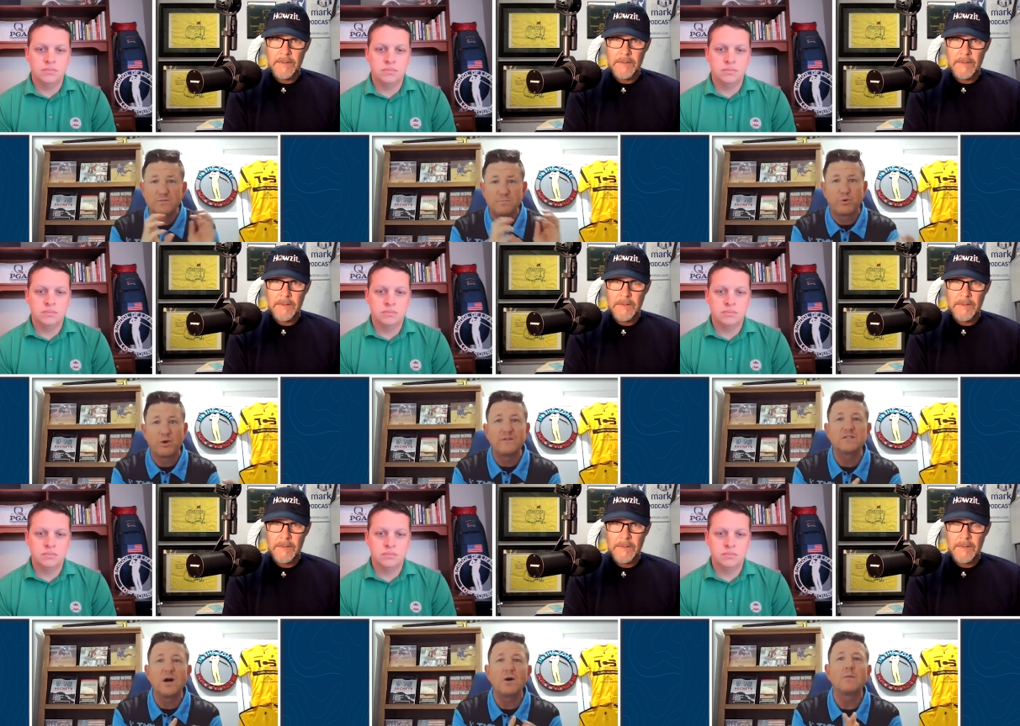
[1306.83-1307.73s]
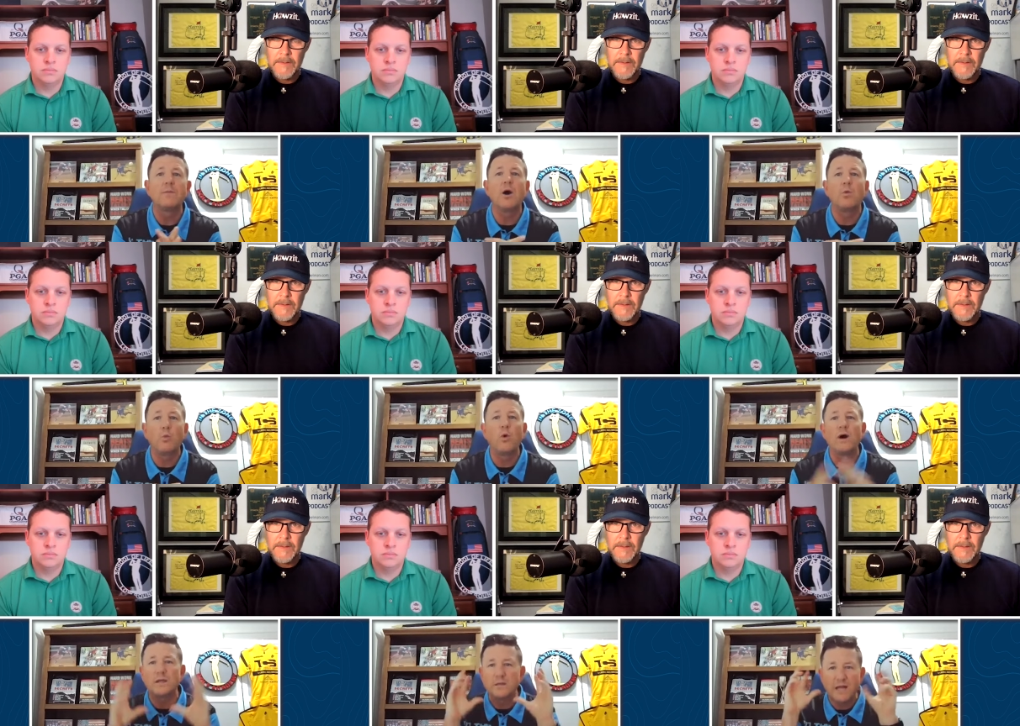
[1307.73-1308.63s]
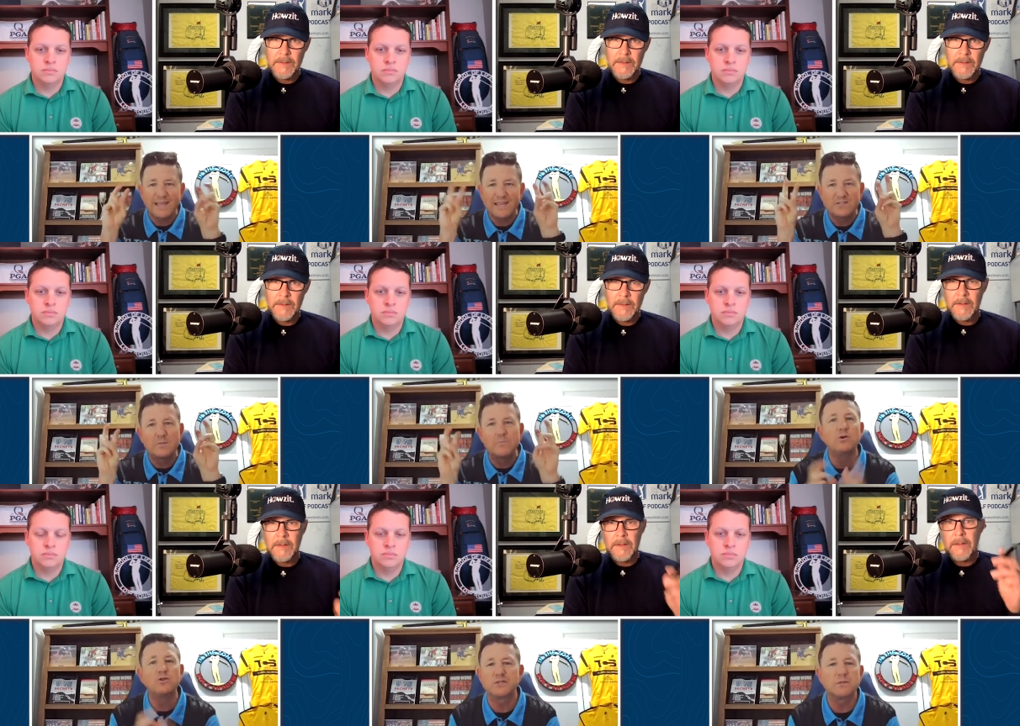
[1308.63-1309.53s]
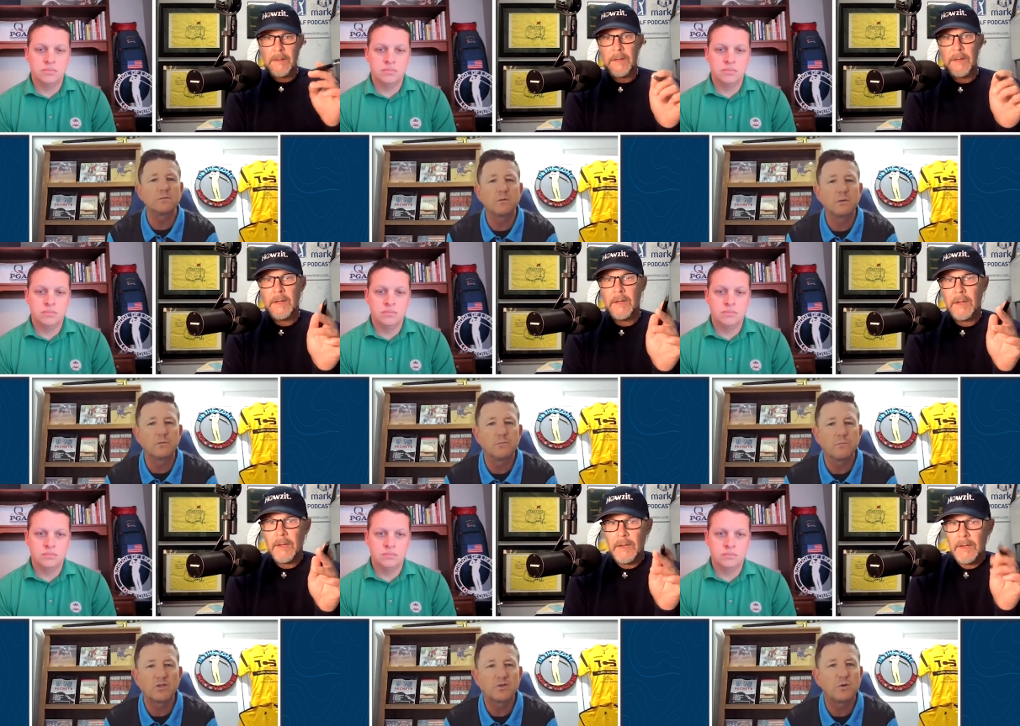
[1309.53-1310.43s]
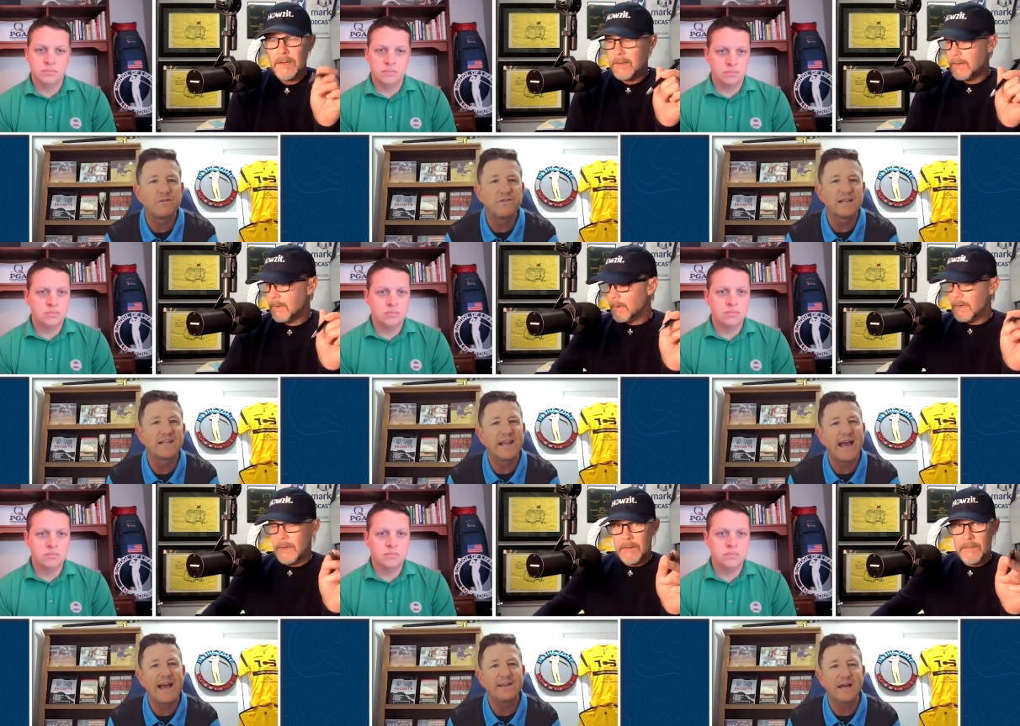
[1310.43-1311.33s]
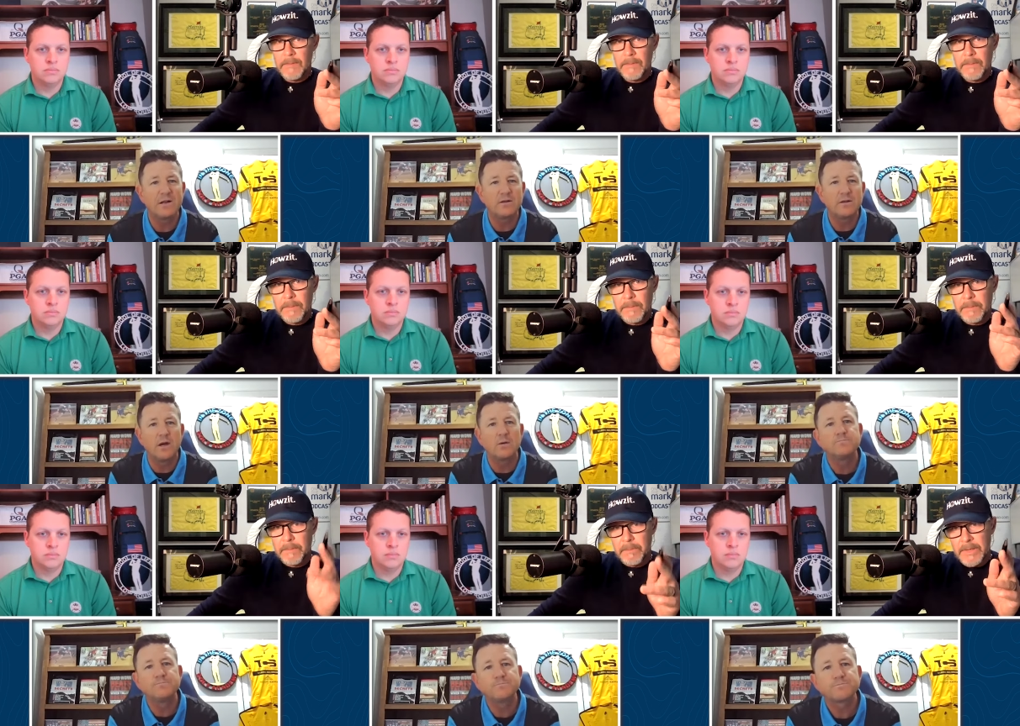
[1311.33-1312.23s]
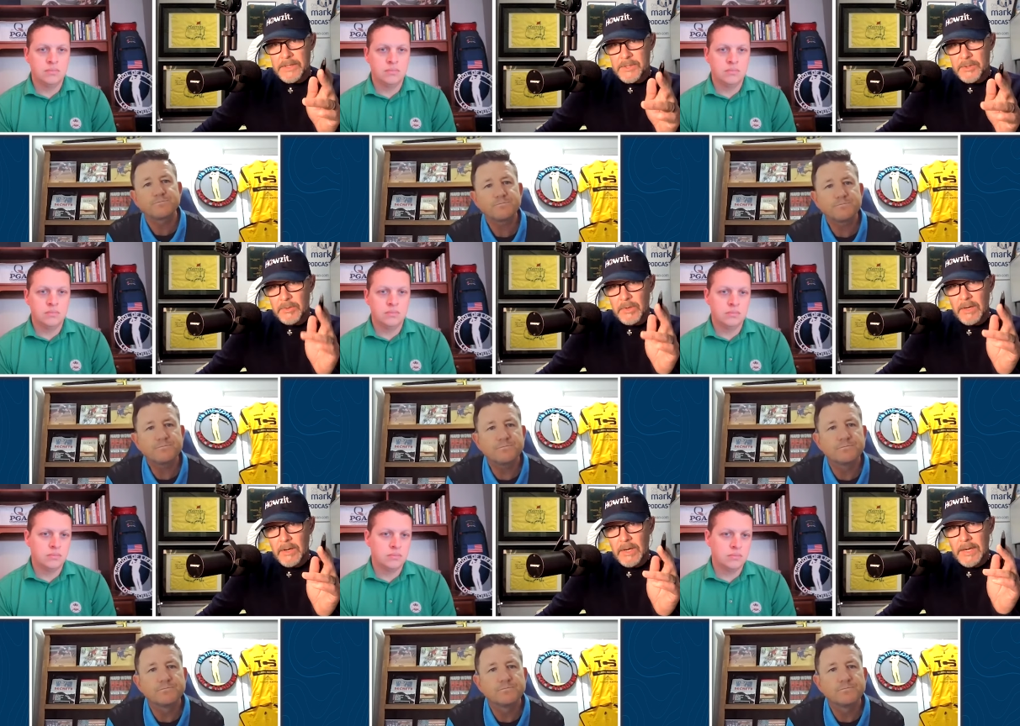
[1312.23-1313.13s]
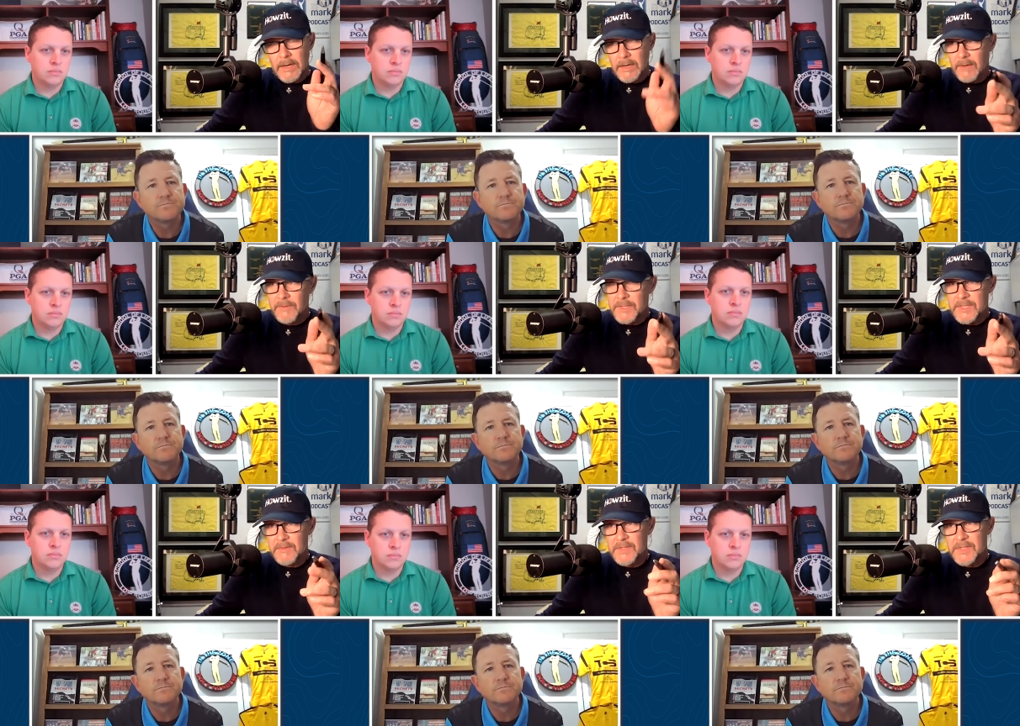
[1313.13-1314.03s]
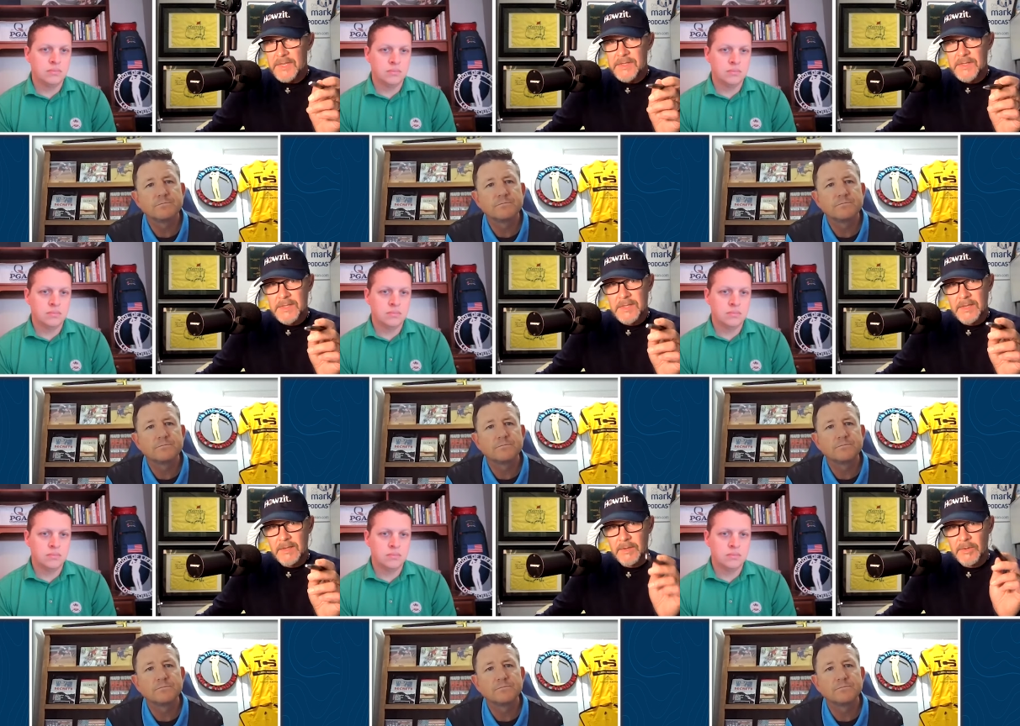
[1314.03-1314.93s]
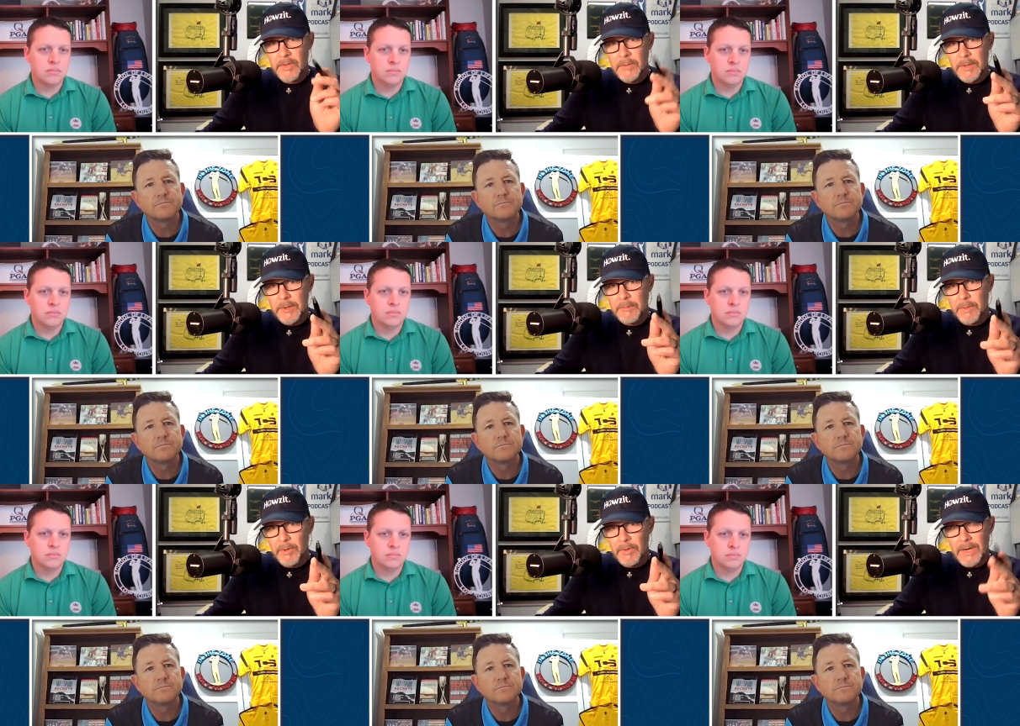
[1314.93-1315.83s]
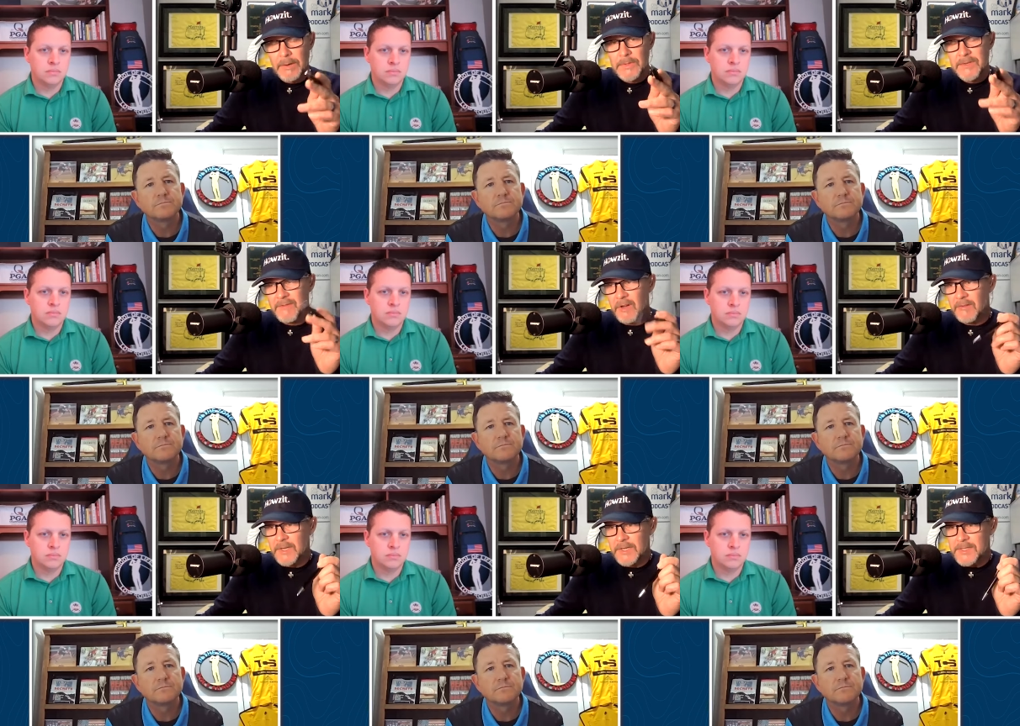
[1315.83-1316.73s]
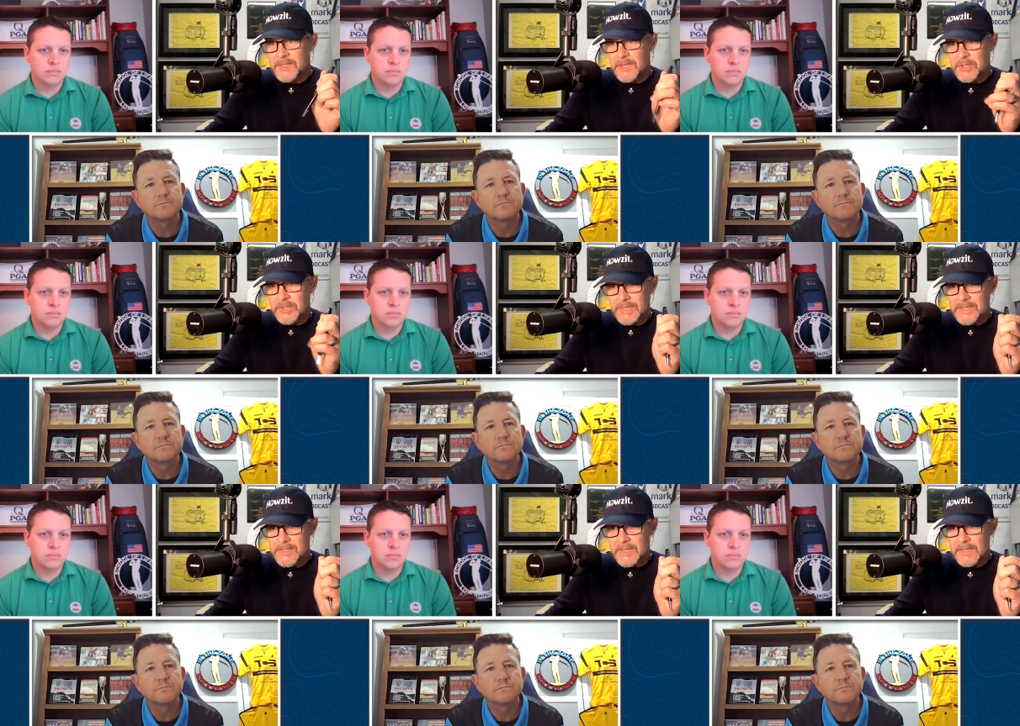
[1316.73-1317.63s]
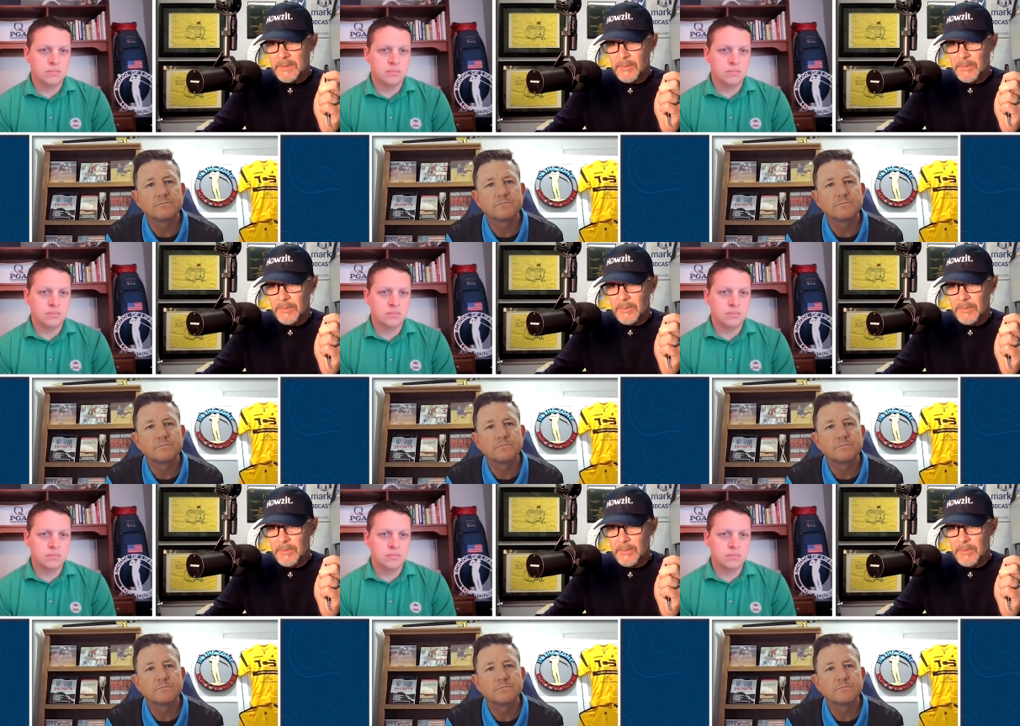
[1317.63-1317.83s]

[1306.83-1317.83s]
Speaker 1: briefly talk about what like his emotion emotional effect and adding that in there
Speaker 2: Please do. Okay, I love the seven senses thing. You got me on board. I was involved in a session yesterday